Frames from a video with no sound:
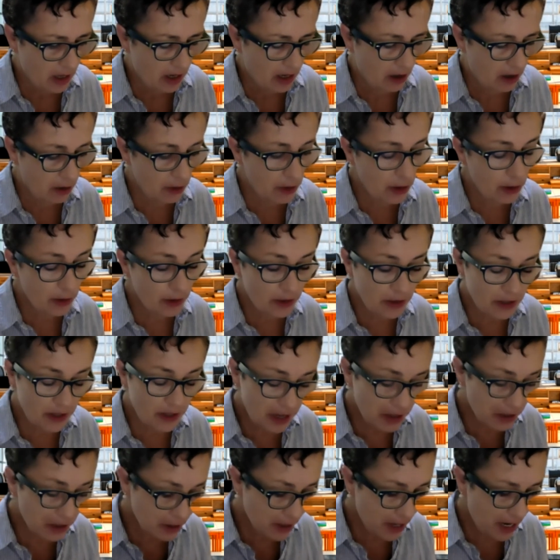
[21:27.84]
Although there's
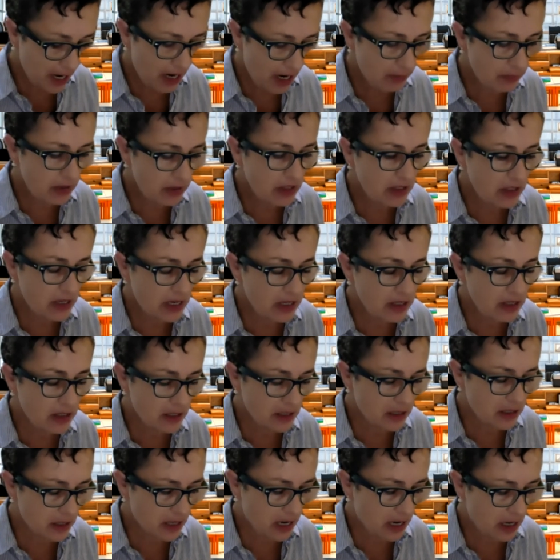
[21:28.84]
another camp that says the
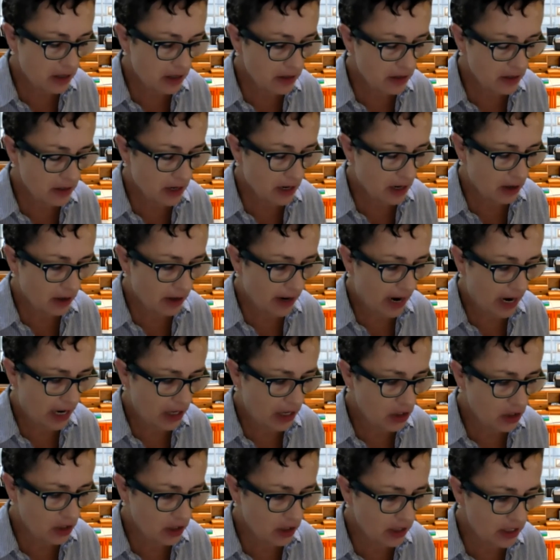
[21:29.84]
cells are
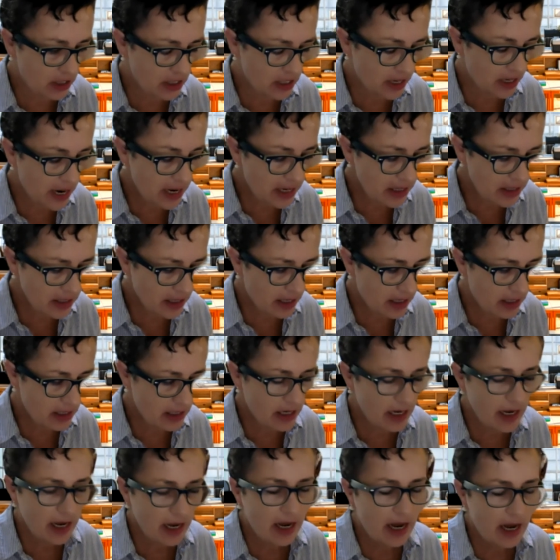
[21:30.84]
actually senescent
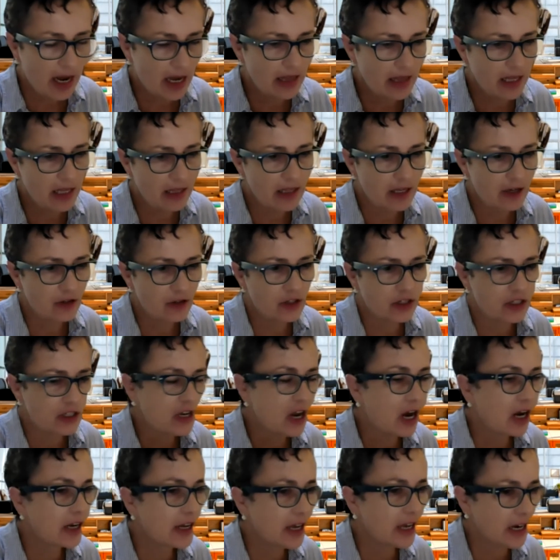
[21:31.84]
and that they're just
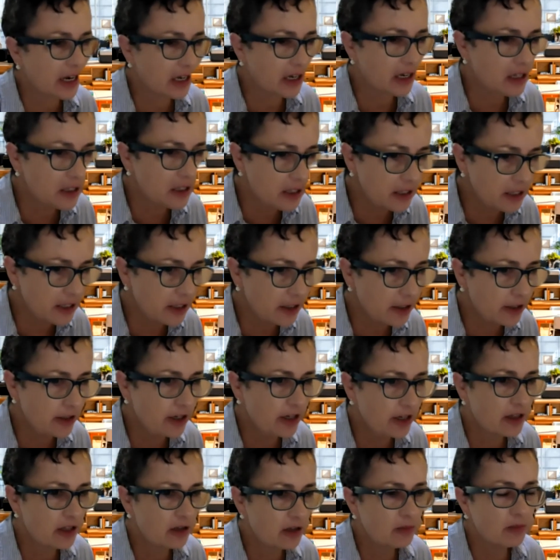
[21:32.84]
not getting cleared,
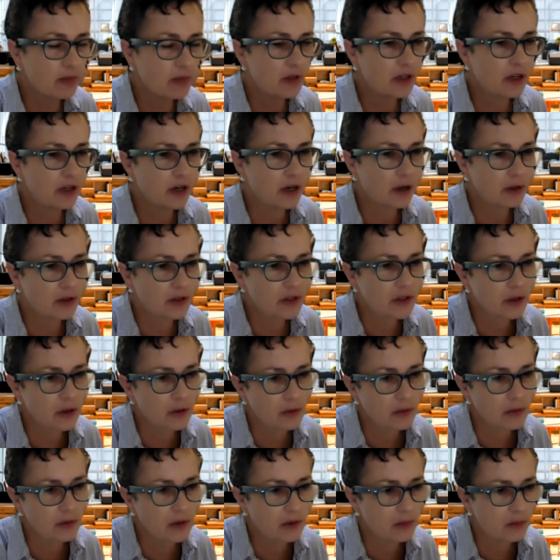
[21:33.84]
and and
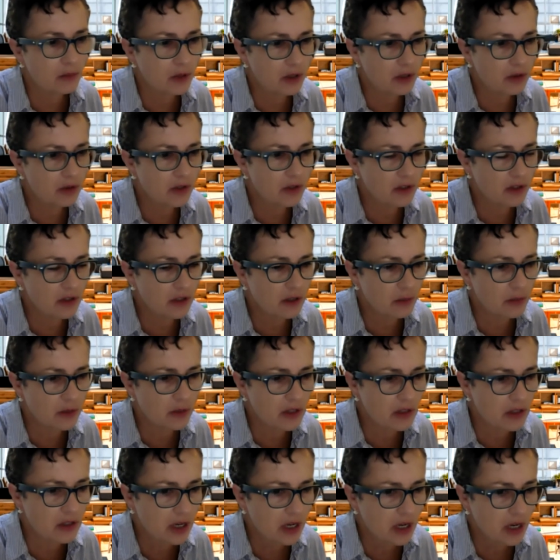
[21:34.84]
so the immune system
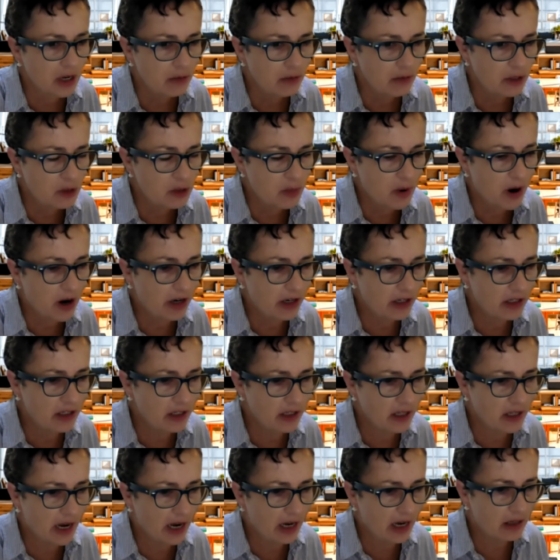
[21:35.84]
is responding to
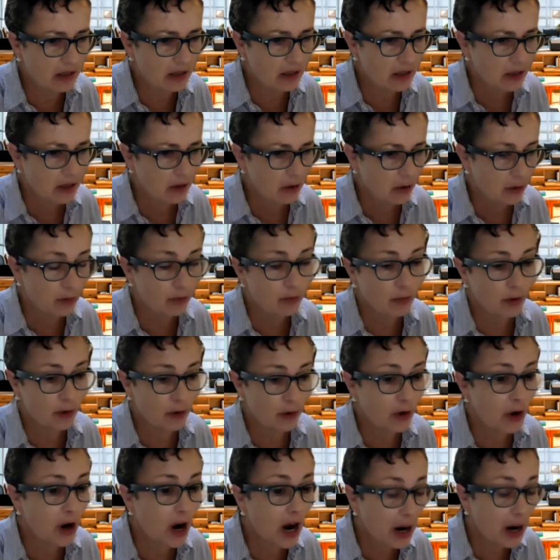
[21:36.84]
that, or
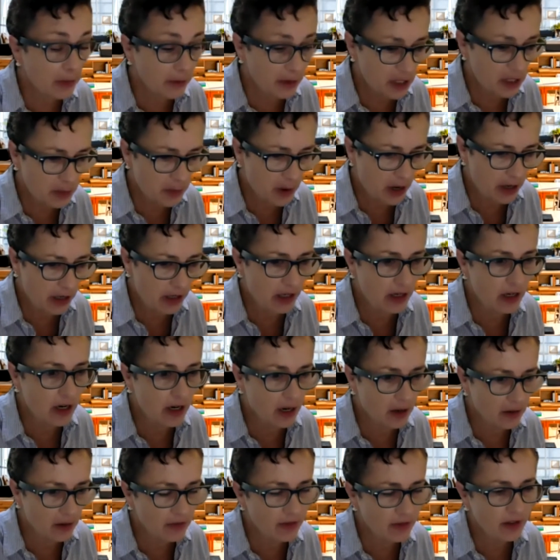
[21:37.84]
not responding
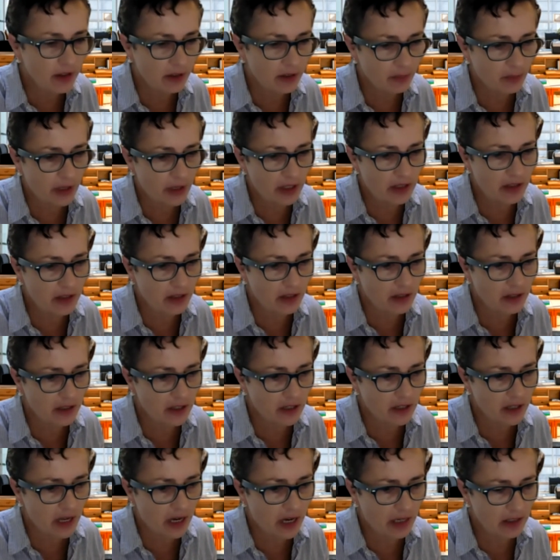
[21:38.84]
enough, basically,
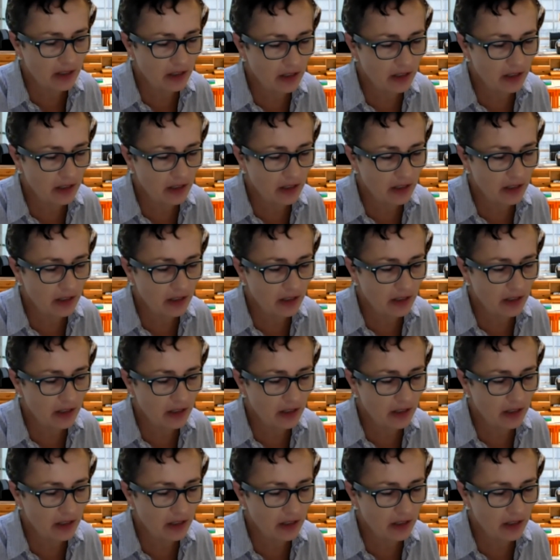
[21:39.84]
to that.